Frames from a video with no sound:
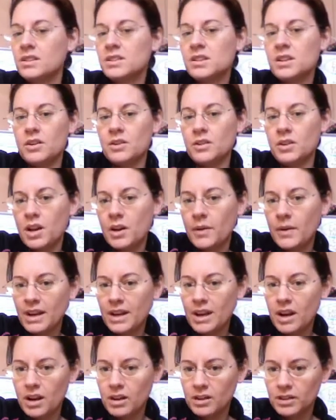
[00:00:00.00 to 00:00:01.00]
So going
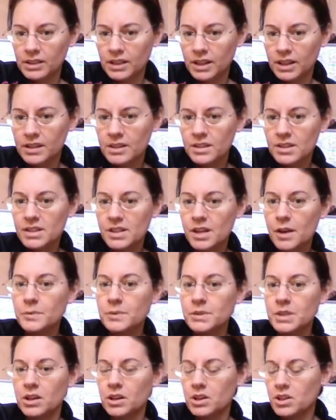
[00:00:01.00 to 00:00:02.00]
under.
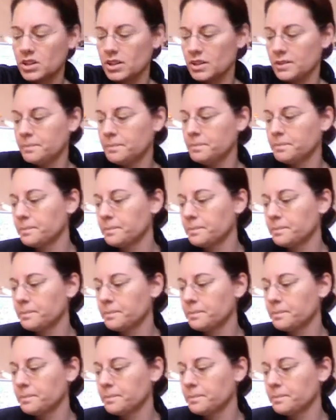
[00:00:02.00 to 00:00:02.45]
Subduction.